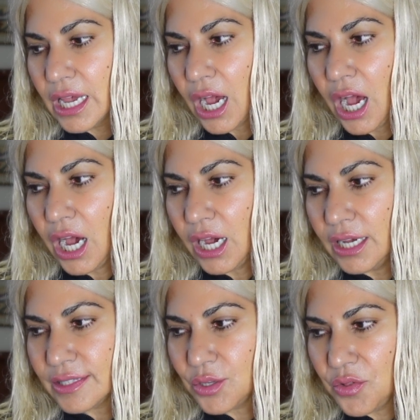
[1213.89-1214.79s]
Uh,
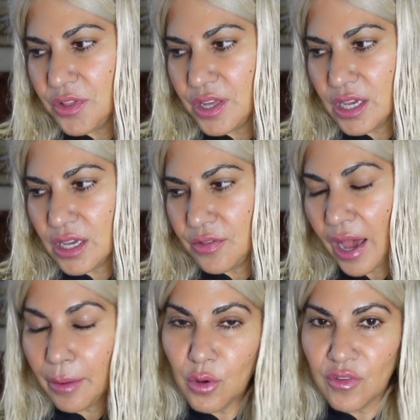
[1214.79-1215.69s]
so the
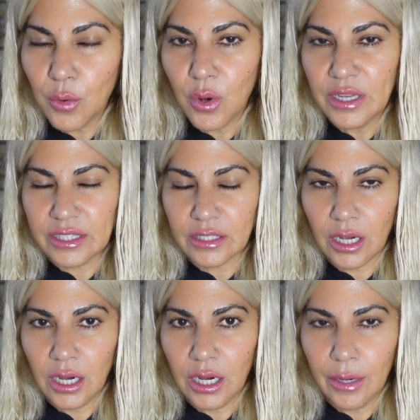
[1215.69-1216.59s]
that movie was
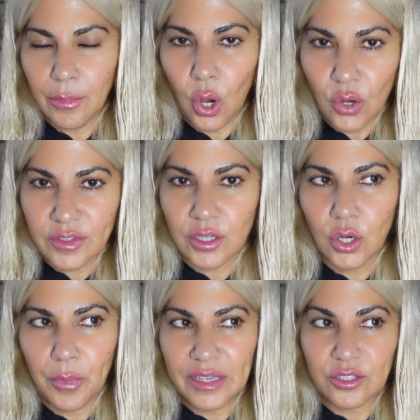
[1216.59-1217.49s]
um,
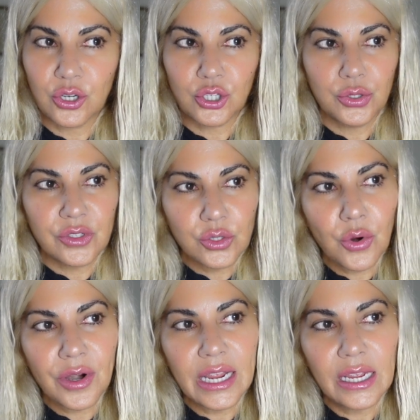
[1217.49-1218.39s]
also based on a true
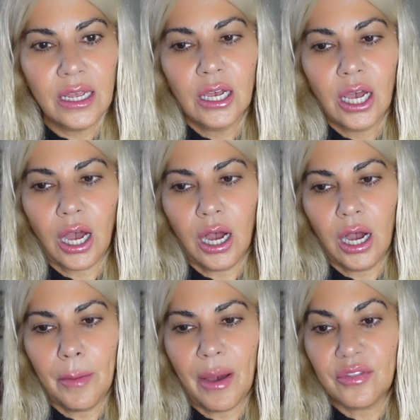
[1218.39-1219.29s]
story
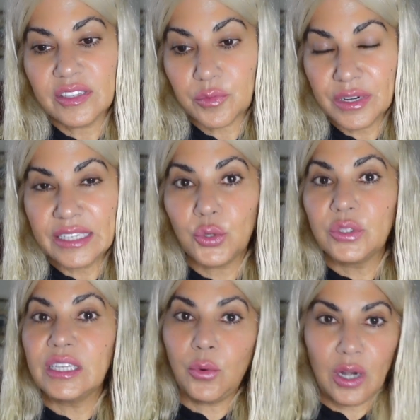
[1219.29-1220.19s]
uh, about this priest who
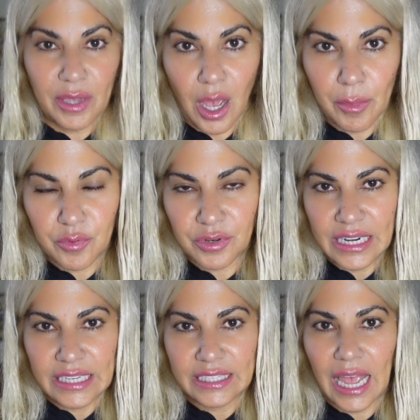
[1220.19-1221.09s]
didn't want to become a
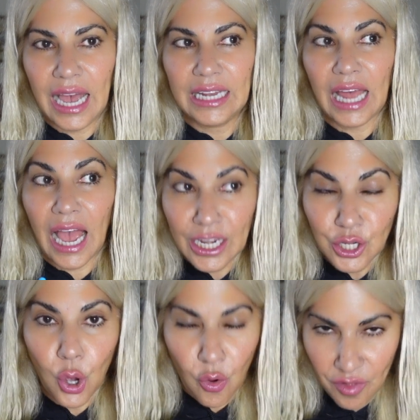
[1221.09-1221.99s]
priest, and I
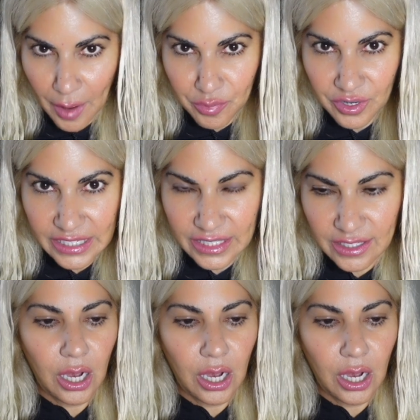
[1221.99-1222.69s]
know that priest.